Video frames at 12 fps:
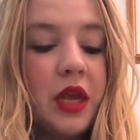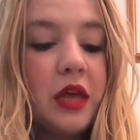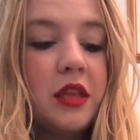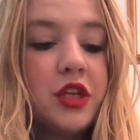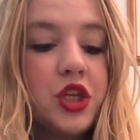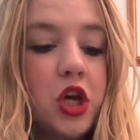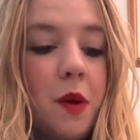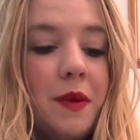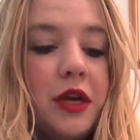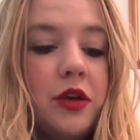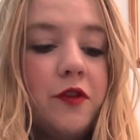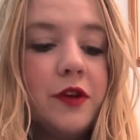This
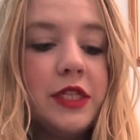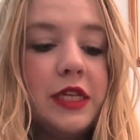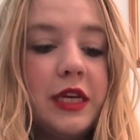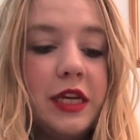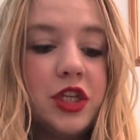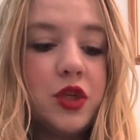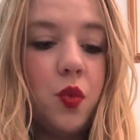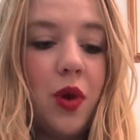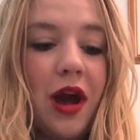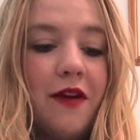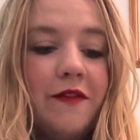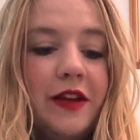charming novelty
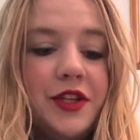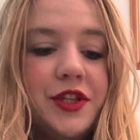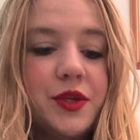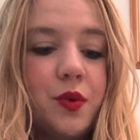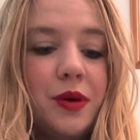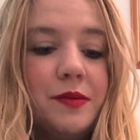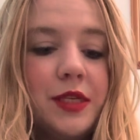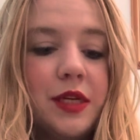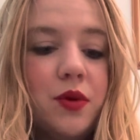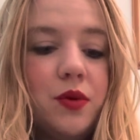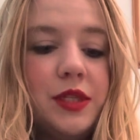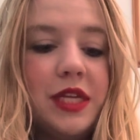kitchenware features a
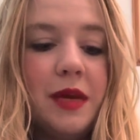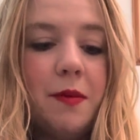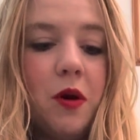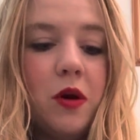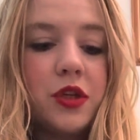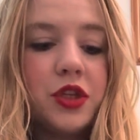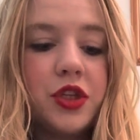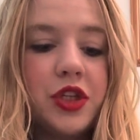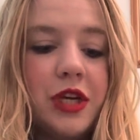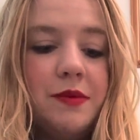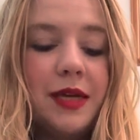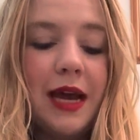whimsical teapot
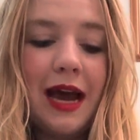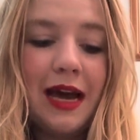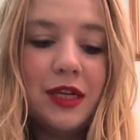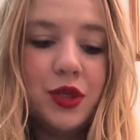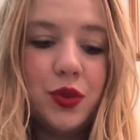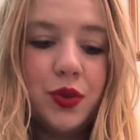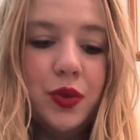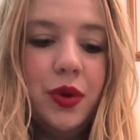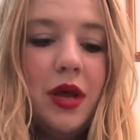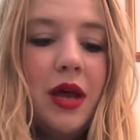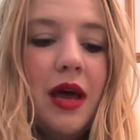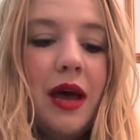shaped handle,
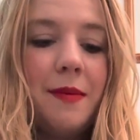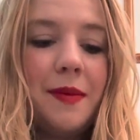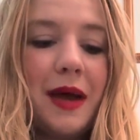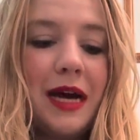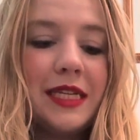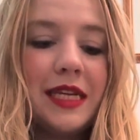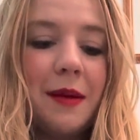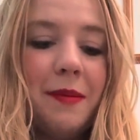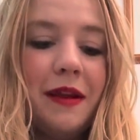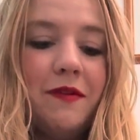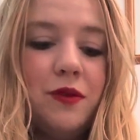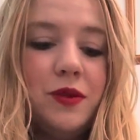adding a
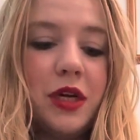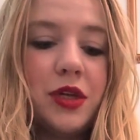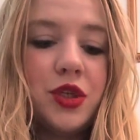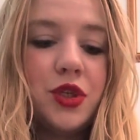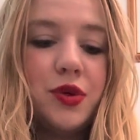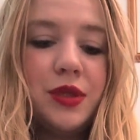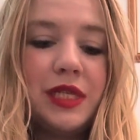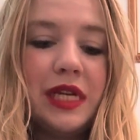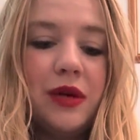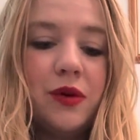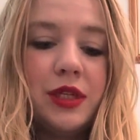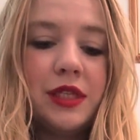playful touch to your
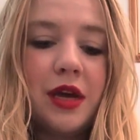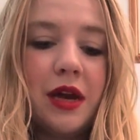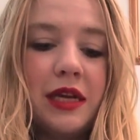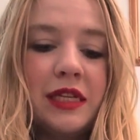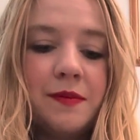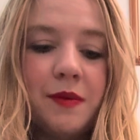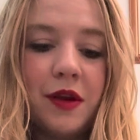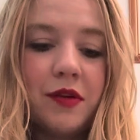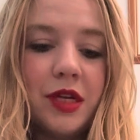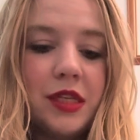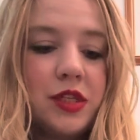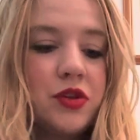tea or dessert
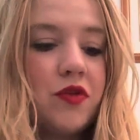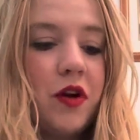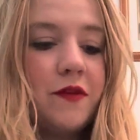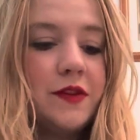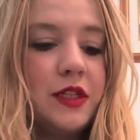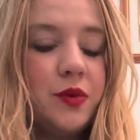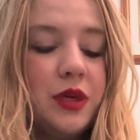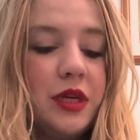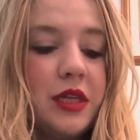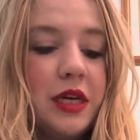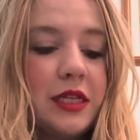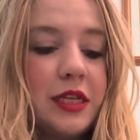experience. Crafted
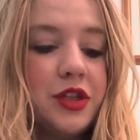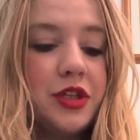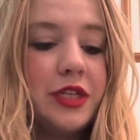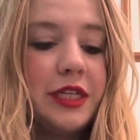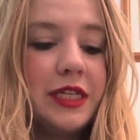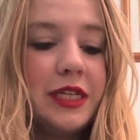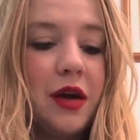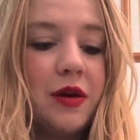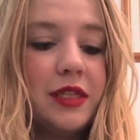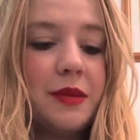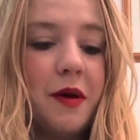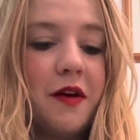with attention to detail,
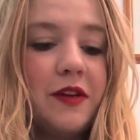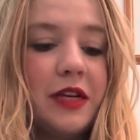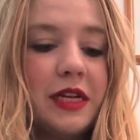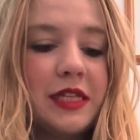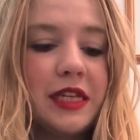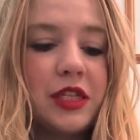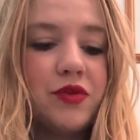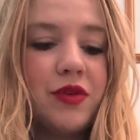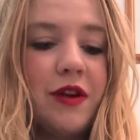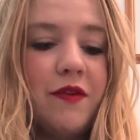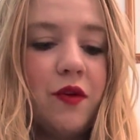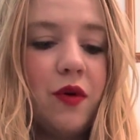it's the perfect
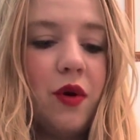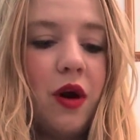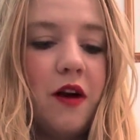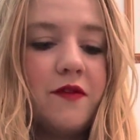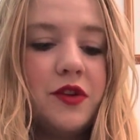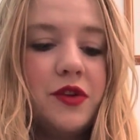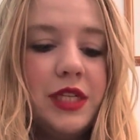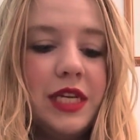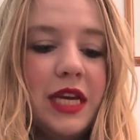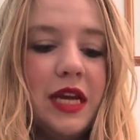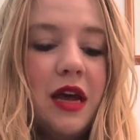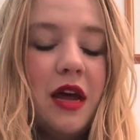accessory for afternoon
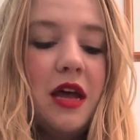tea